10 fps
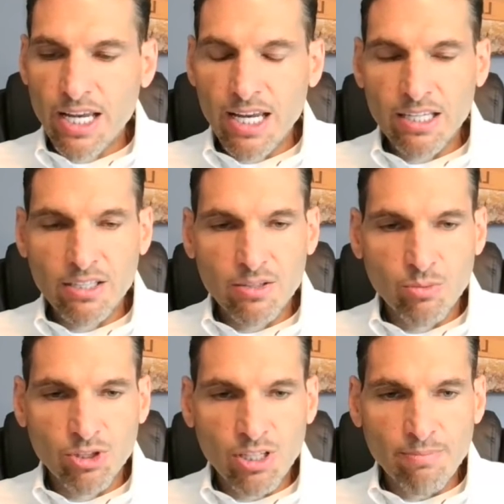and
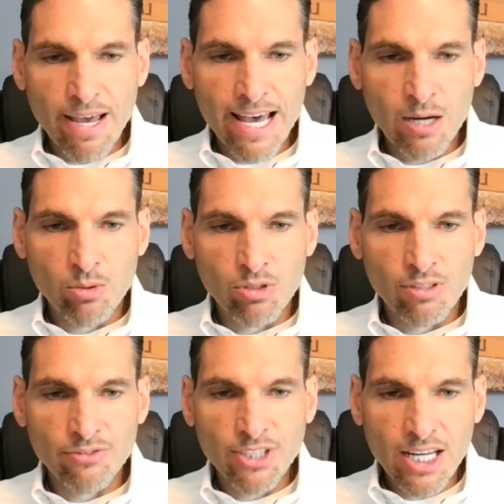with the power
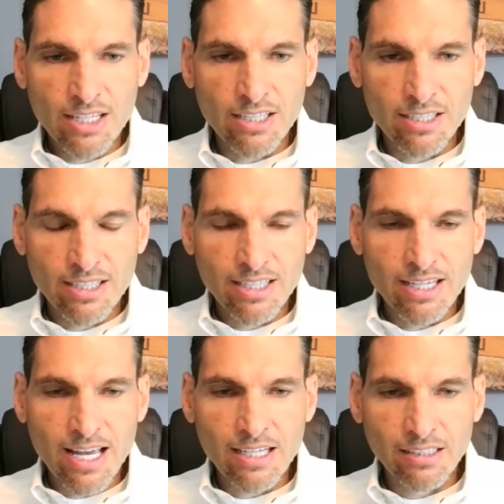of data
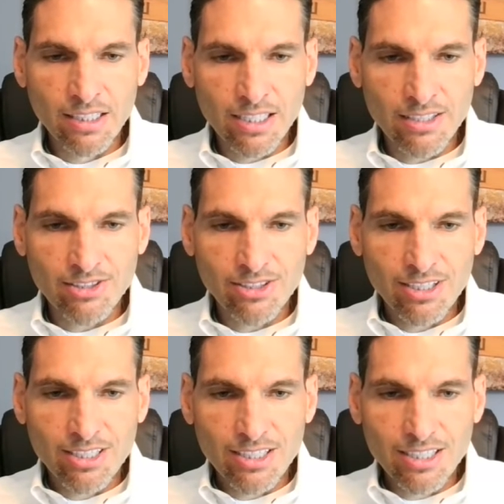analytics
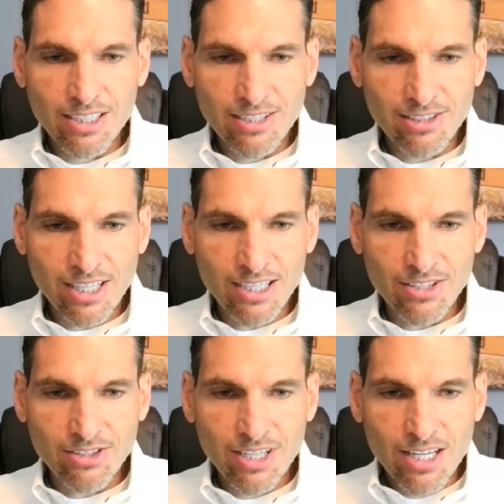
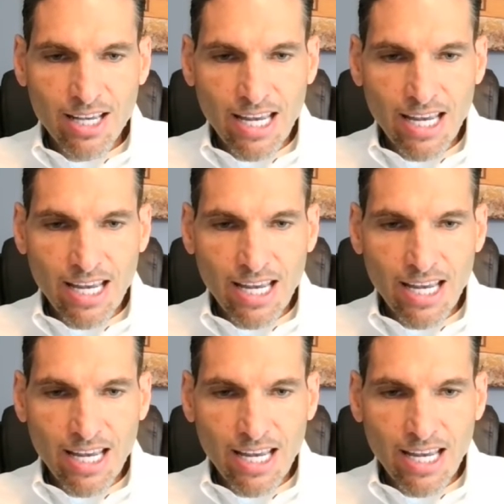insights,